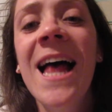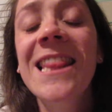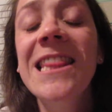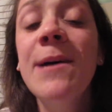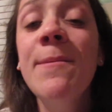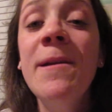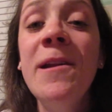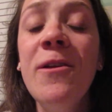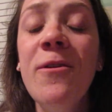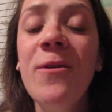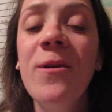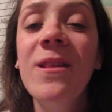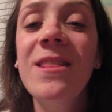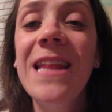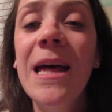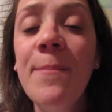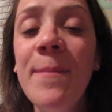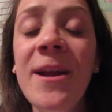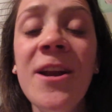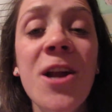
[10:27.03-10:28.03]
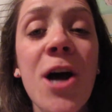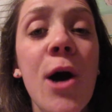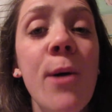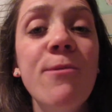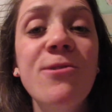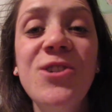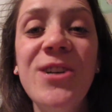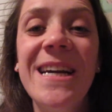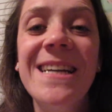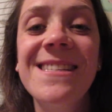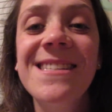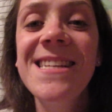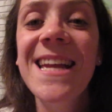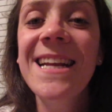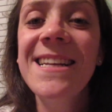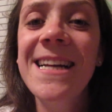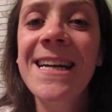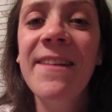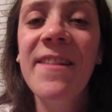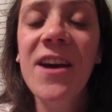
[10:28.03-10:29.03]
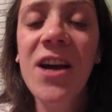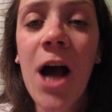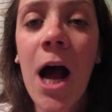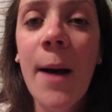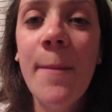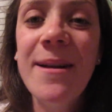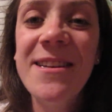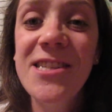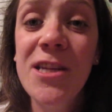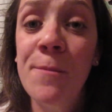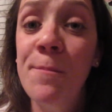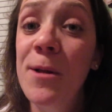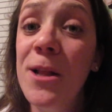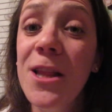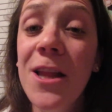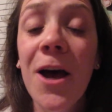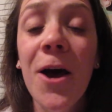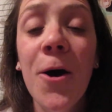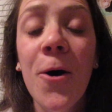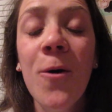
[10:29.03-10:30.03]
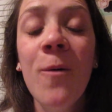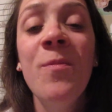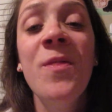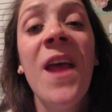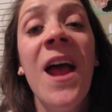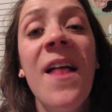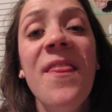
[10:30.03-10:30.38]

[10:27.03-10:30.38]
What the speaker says: Let me know what you guys think down in the comments down below.